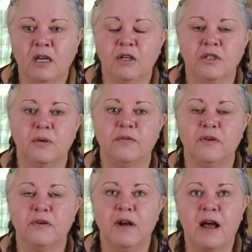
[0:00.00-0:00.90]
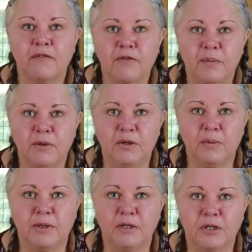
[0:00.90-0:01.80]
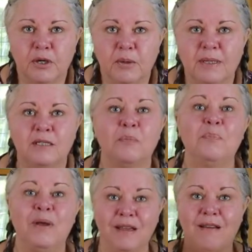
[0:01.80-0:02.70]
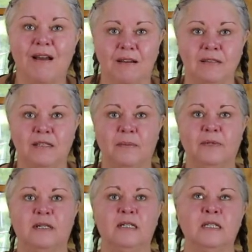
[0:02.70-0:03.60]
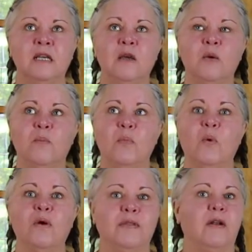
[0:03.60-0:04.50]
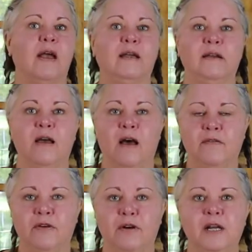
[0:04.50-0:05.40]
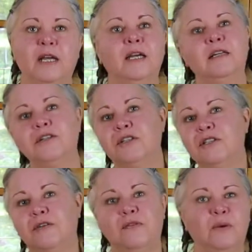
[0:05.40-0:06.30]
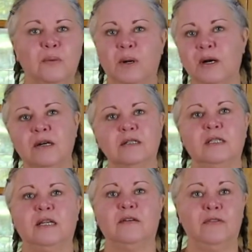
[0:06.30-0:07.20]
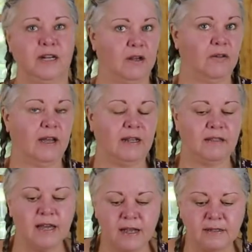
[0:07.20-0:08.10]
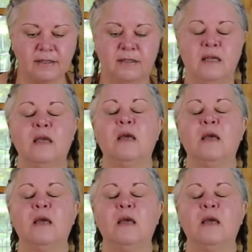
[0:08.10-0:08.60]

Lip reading: So if you're not familiar with the term, it's a big concept and it's more than I can cover in just a few words in a video like this.